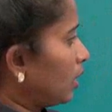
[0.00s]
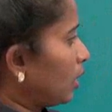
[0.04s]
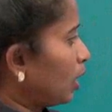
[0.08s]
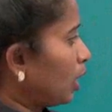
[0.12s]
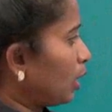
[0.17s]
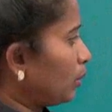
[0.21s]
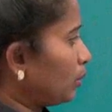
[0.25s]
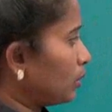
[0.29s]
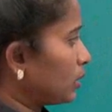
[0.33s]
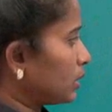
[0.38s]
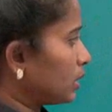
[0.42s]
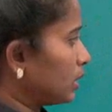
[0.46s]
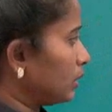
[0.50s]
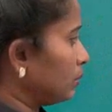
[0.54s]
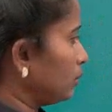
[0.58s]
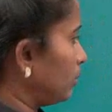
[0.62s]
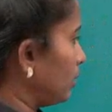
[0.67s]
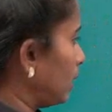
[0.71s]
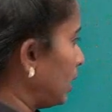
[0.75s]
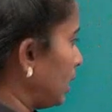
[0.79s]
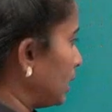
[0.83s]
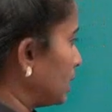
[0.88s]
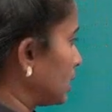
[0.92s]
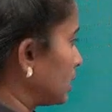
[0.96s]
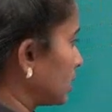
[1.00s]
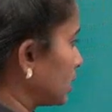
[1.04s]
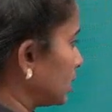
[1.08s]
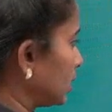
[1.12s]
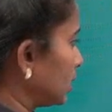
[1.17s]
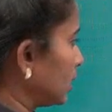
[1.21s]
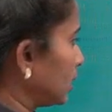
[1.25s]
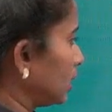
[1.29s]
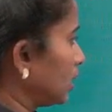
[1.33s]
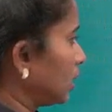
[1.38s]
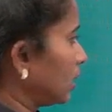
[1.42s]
How about symbolize?